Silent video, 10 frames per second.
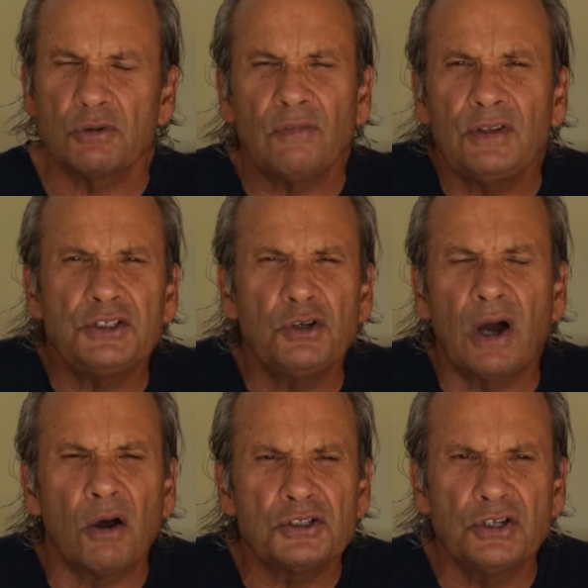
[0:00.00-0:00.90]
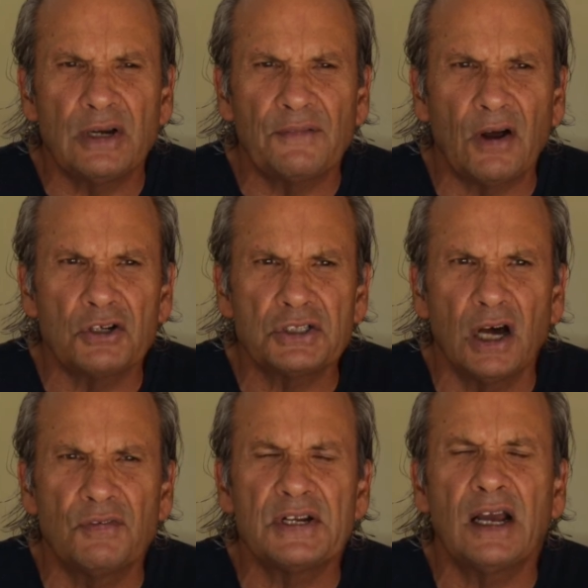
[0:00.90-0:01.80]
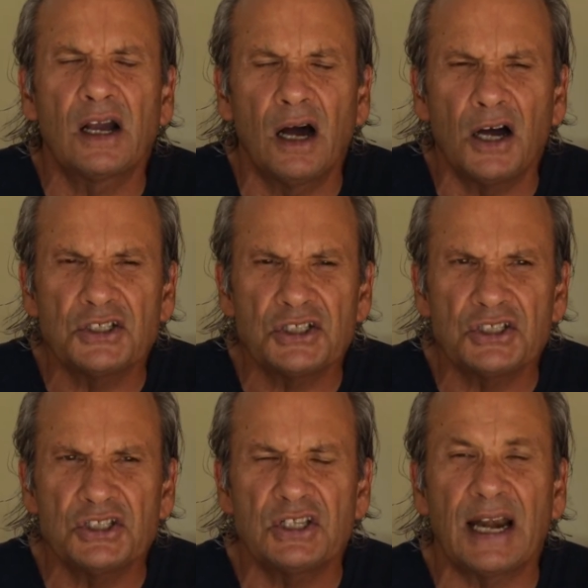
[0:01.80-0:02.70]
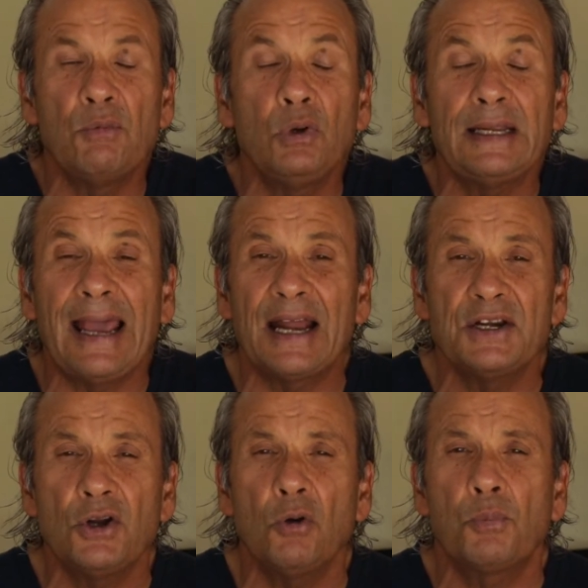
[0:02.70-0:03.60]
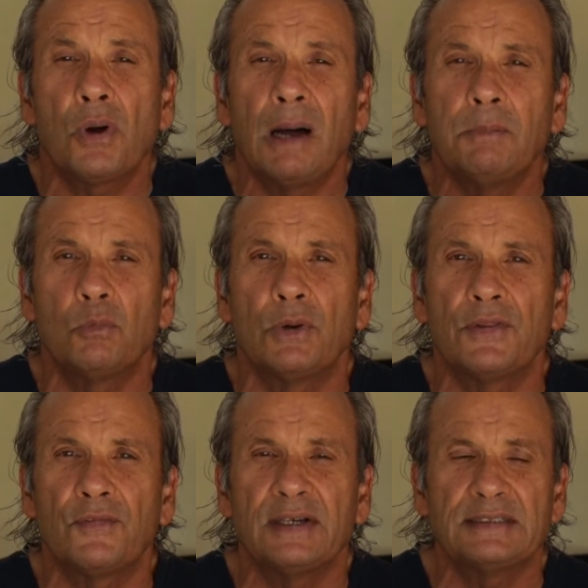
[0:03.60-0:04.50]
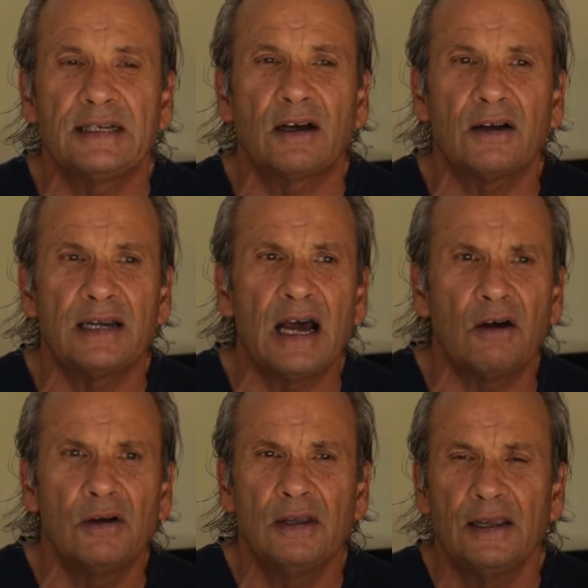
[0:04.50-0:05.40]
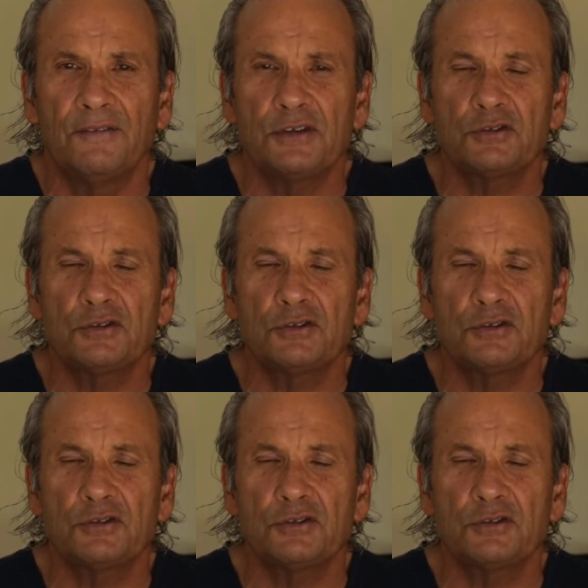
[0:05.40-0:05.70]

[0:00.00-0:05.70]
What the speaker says: roughly 2 hours, 2.5 hours of a consciousness that I really had no problem with. I said, now, if this